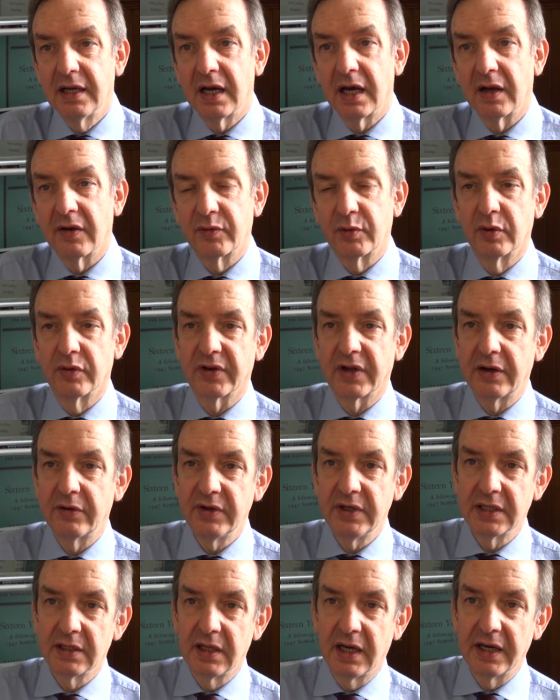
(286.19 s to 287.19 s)
And of course, I
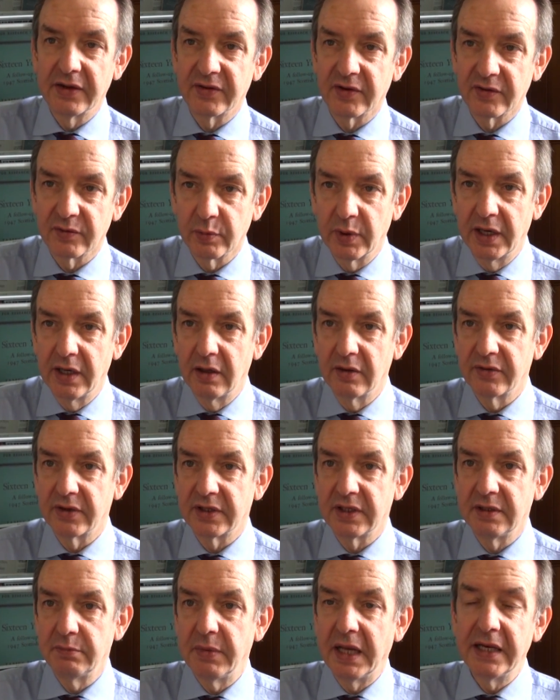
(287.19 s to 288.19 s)
realise as well
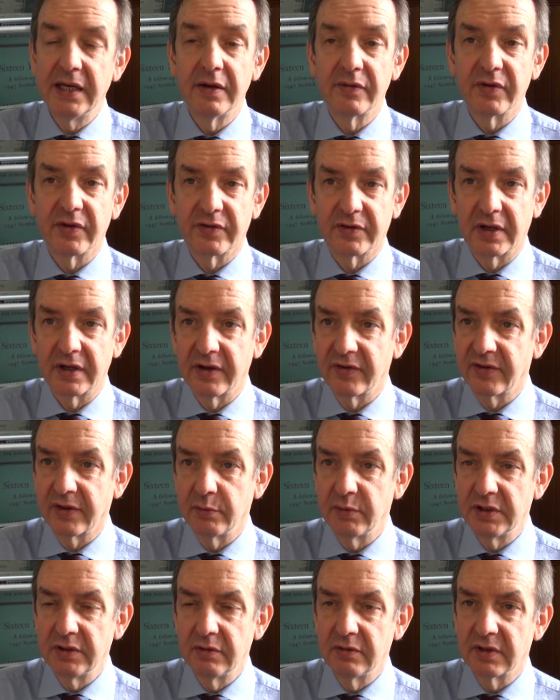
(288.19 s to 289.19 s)
that in many of the studies
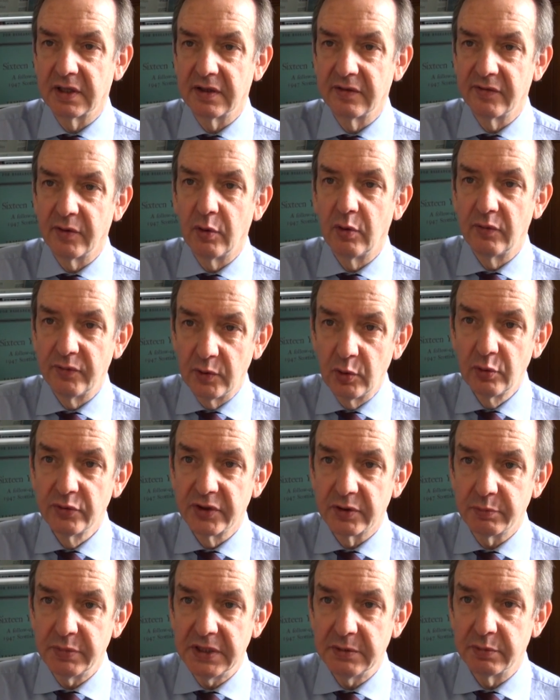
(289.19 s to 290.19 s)
that we do that involve
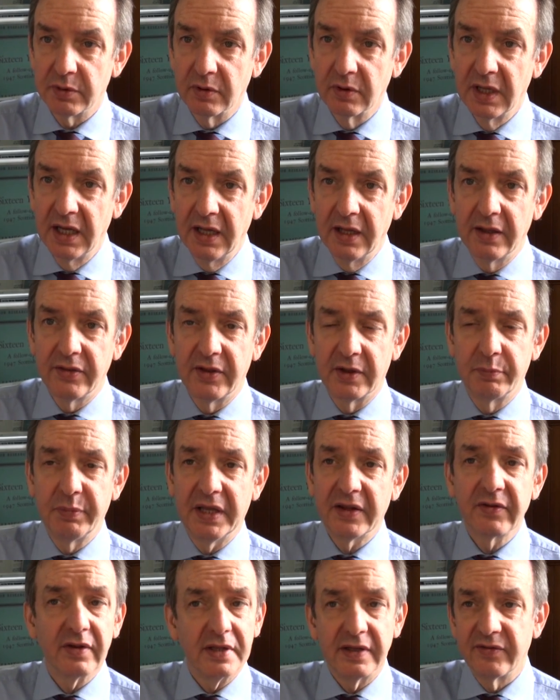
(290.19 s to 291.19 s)
older people, they're
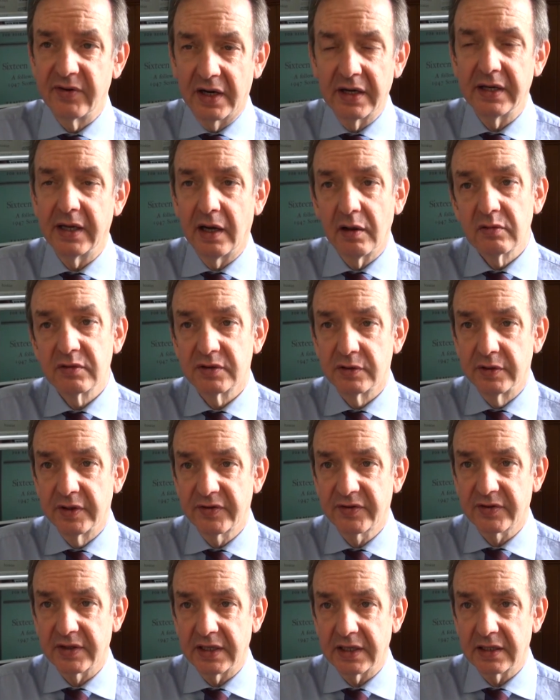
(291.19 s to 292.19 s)
basically very
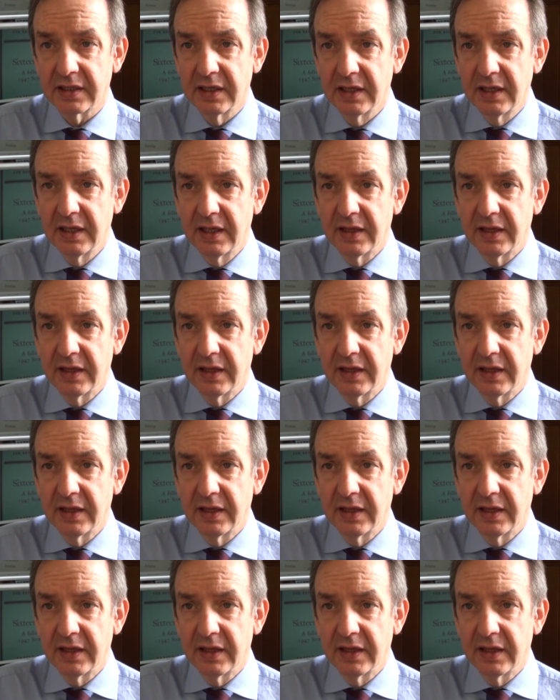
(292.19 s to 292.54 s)
altruistic.